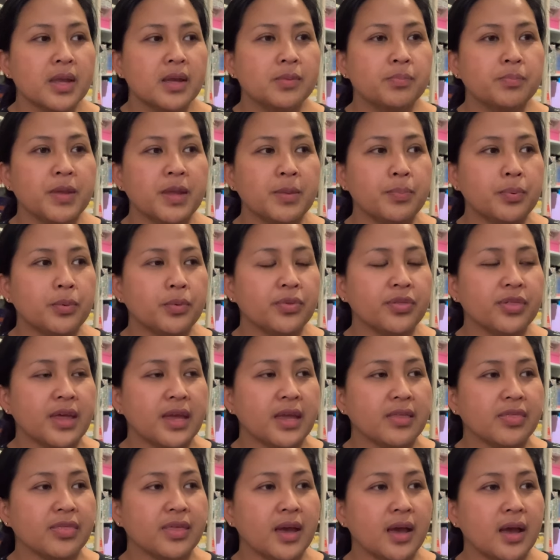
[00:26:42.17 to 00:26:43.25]
people
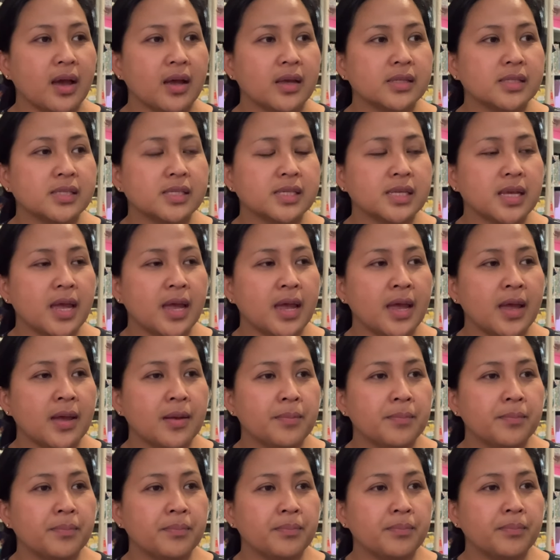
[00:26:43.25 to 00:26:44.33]
think that
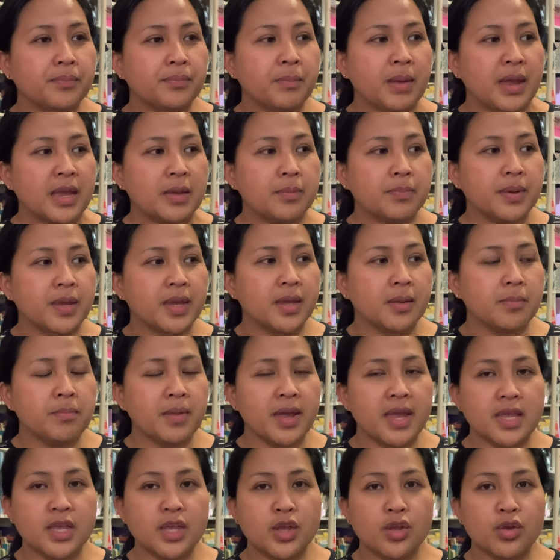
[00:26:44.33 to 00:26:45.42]
um, maybe
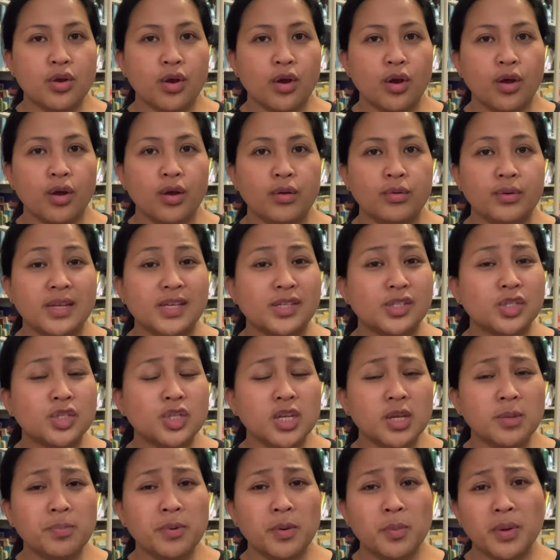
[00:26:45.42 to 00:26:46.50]
making your own is
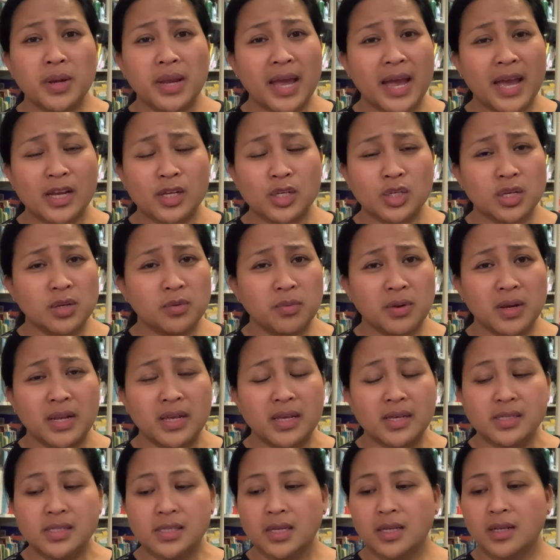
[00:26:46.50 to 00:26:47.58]
cheaper when it actually really
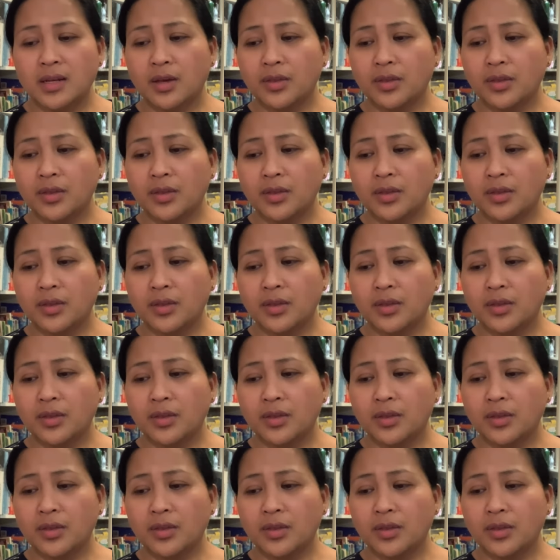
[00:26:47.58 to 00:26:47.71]
isn't.